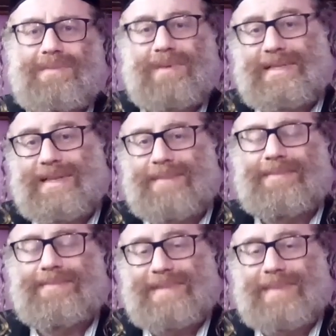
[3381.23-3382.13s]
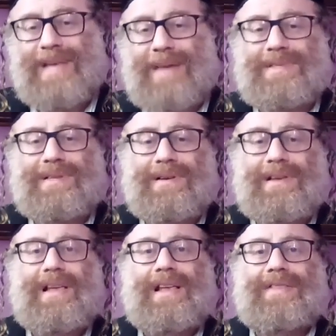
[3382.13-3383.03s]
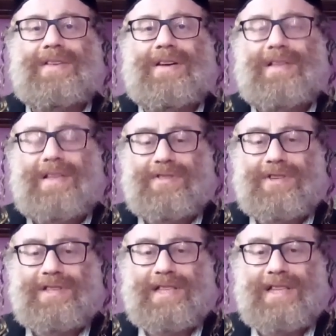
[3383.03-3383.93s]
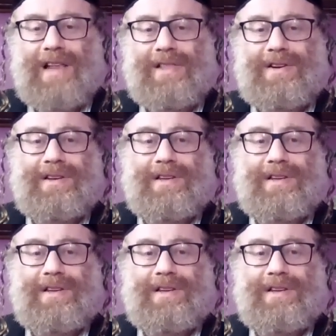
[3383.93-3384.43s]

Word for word: Right? So, sometimes uh, the, there's a dollar.